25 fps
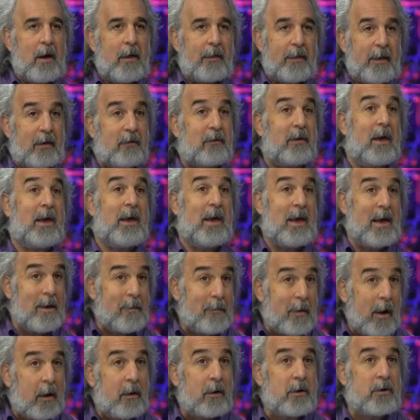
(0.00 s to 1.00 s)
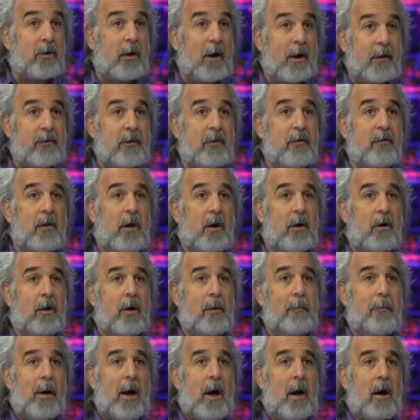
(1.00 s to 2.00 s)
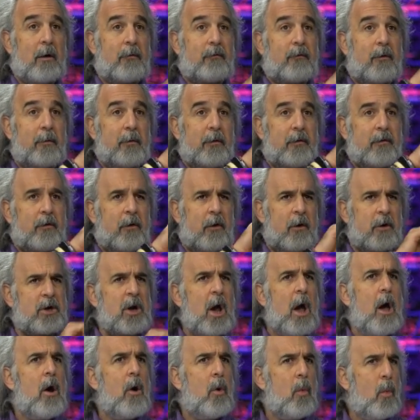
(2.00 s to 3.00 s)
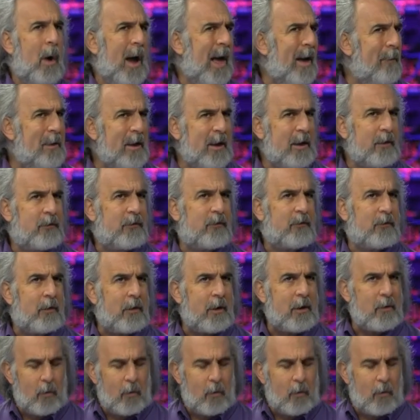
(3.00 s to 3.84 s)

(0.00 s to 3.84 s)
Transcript: things like email addresses that are compiled from the search, web history,